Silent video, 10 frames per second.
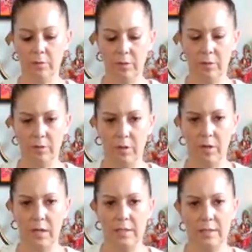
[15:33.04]
on the
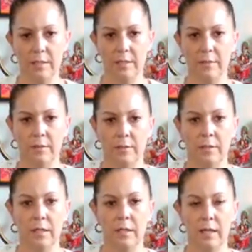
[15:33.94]
thighs.
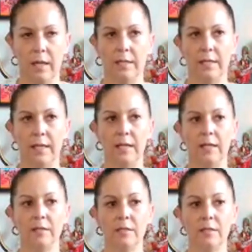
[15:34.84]
And
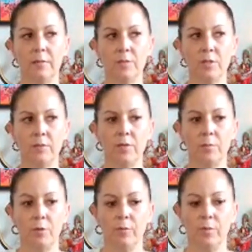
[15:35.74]
again, observe
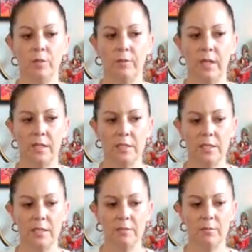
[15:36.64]
the movement of
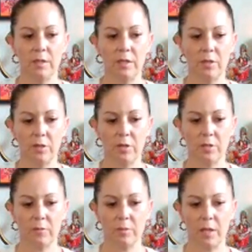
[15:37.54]
energy that
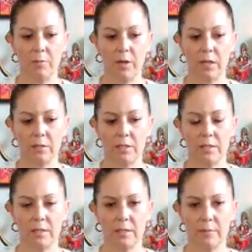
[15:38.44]
occurs from that
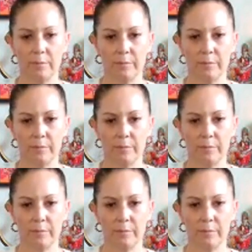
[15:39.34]
practice.